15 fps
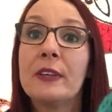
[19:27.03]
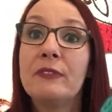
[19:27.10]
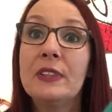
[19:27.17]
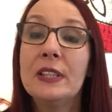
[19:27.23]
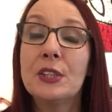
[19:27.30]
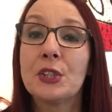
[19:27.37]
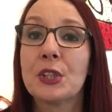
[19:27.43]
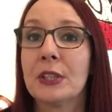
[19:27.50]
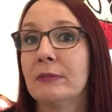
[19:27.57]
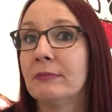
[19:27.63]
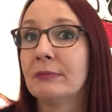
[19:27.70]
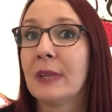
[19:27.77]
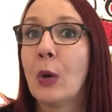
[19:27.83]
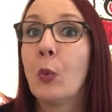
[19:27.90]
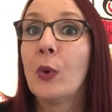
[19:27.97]
of each.
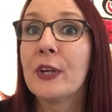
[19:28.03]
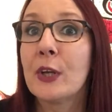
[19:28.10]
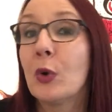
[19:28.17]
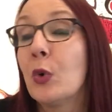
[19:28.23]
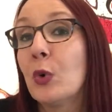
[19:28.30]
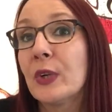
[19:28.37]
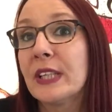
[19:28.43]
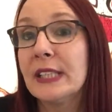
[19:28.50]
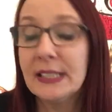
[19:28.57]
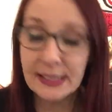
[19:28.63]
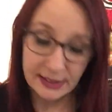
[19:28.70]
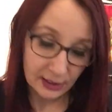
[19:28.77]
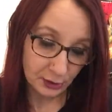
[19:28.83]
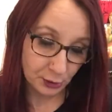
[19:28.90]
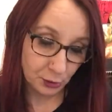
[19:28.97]
One of
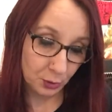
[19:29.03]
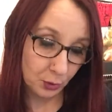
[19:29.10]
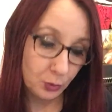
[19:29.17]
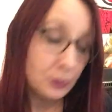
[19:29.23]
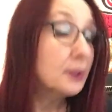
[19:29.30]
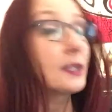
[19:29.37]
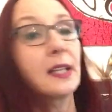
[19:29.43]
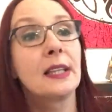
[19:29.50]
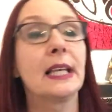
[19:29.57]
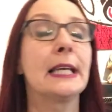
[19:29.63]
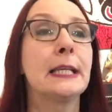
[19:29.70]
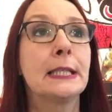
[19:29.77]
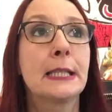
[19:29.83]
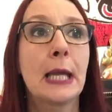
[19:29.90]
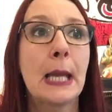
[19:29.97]
Hokey's shawls,
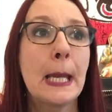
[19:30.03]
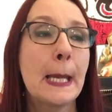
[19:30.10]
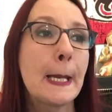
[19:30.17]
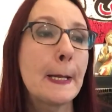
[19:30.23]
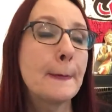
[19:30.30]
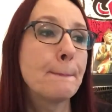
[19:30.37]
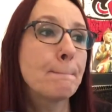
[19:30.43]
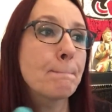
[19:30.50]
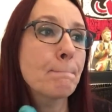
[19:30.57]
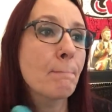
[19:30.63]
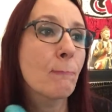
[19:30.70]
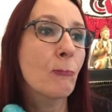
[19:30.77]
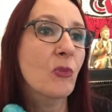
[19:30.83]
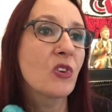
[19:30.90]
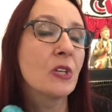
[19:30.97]
like... Um,
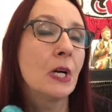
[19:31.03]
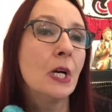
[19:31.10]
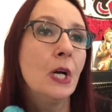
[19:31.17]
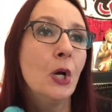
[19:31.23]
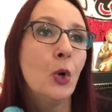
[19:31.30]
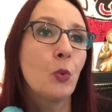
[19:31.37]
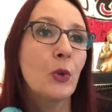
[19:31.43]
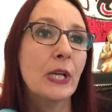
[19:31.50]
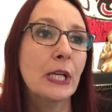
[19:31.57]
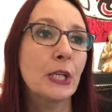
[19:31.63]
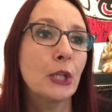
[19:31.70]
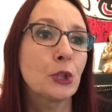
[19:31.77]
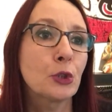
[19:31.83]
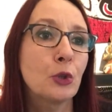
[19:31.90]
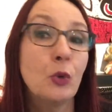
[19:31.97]
what kind
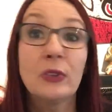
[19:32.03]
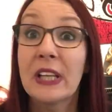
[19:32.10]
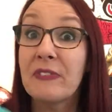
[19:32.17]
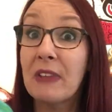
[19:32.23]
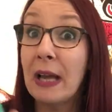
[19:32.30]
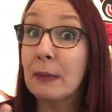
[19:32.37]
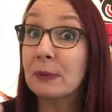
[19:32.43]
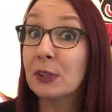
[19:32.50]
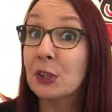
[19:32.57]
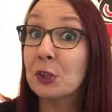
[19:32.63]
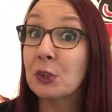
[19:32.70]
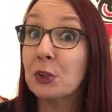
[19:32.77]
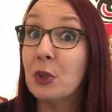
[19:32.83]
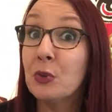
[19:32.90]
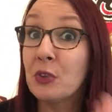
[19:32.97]
of shawl? Like the hipster
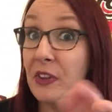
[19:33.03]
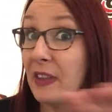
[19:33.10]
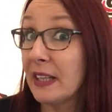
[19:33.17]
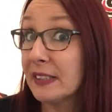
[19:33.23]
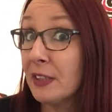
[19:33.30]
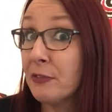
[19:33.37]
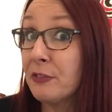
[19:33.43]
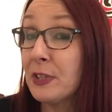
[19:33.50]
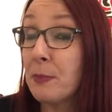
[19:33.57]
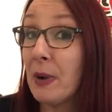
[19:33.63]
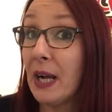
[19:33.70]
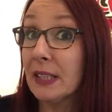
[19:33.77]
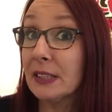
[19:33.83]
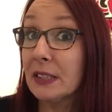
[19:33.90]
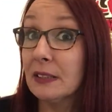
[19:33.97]
shawl. Now that's a free
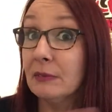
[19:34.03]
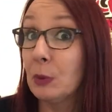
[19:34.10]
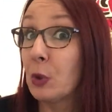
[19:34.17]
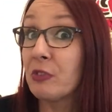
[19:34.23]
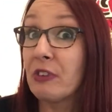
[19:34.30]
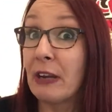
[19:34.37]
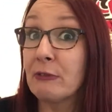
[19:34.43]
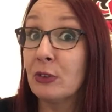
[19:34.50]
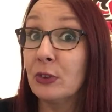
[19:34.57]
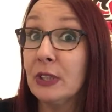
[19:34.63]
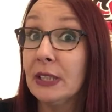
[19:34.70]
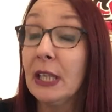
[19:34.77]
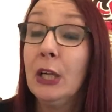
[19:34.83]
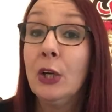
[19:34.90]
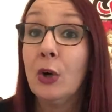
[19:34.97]
pattern on Ravelry.
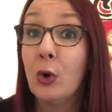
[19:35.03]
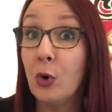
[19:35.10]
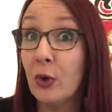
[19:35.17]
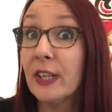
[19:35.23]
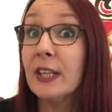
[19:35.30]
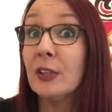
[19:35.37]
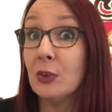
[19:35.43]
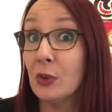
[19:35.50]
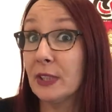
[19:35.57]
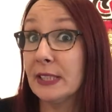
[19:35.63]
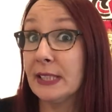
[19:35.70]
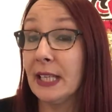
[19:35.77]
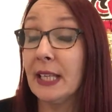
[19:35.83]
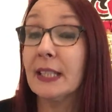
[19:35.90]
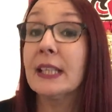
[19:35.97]
Hohe
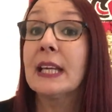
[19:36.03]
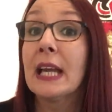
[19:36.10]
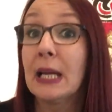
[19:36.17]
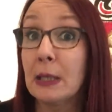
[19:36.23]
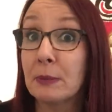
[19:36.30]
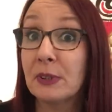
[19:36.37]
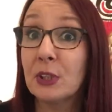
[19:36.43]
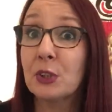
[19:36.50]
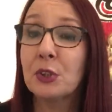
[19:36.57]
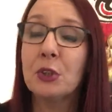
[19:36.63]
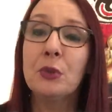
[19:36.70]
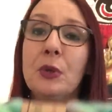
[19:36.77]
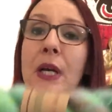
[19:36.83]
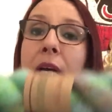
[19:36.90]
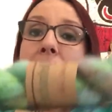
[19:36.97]
Locatelli hipster
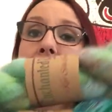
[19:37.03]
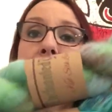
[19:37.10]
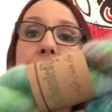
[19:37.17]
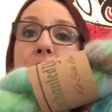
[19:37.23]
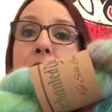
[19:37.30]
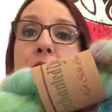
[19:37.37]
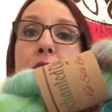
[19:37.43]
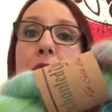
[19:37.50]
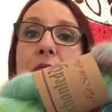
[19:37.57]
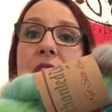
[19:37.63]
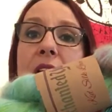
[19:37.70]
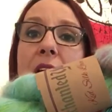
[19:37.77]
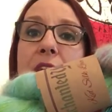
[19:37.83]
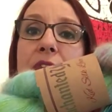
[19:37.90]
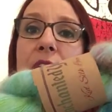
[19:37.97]
shawl. You could use
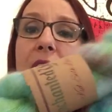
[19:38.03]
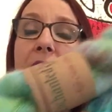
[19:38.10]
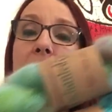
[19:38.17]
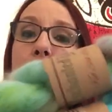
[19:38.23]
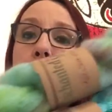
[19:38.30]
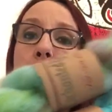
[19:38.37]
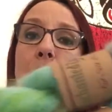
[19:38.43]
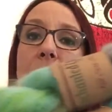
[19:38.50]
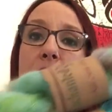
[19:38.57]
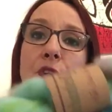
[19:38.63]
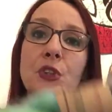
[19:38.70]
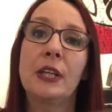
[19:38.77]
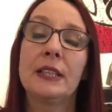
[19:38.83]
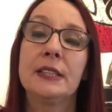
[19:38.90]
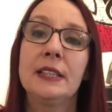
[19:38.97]
that for that. Hold a
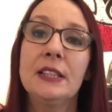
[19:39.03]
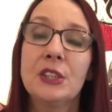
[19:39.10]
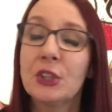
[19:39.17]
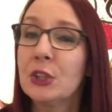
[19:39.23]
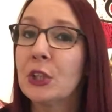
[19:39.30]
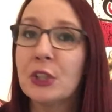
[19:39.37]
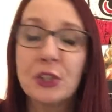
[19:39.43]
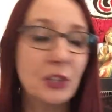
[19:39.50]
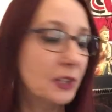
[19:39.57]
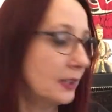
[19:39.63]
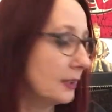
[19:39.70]
strand each. You could.